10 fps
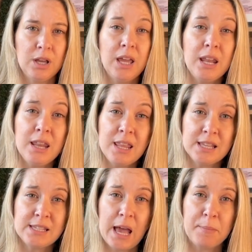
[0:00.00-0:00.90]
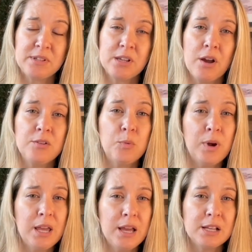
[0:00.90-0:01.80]
In this episode,
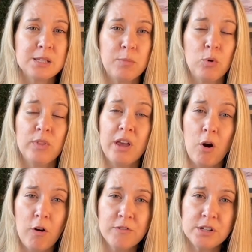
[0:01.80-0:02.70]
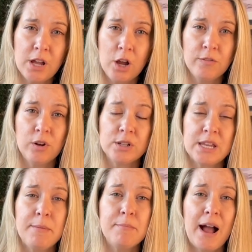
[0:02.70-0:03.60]
we explore the often overlooked
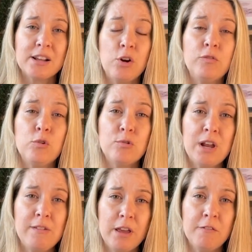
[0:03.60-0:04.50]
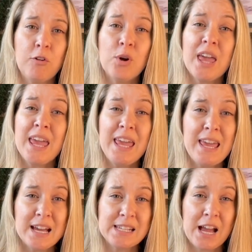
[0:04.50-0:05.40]
impact of grieving for
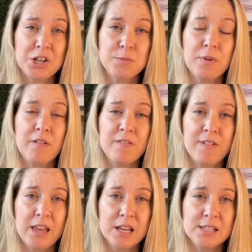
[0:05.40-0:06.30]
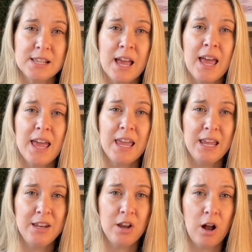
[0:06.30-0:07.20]
key attachment figures
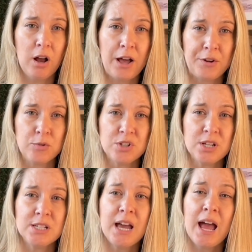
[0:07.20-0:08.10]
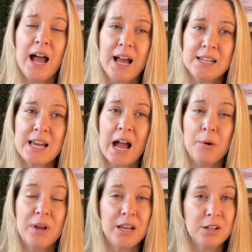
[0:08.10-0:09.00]
in young adulthood and
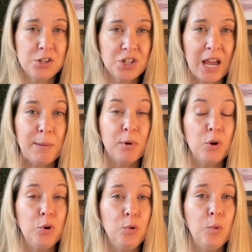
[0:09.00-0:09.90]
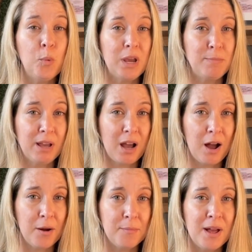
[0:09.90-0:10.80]
how it can shape who we
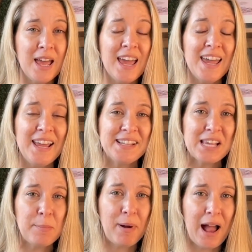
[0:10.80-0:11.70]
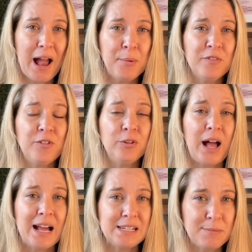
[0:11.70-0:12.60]
become. It's a powerful
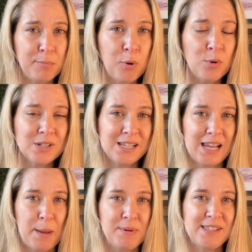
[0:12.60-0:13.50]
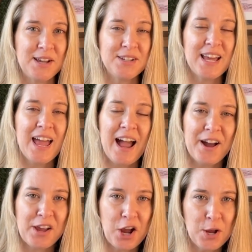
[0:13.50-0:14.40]
and important episode,
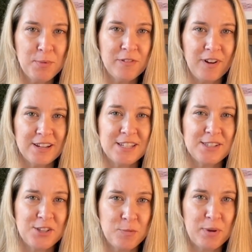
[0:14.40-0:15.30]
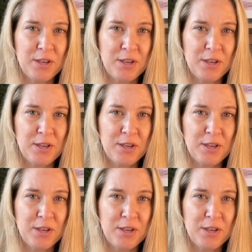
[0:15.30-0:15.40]
and I hope you find it super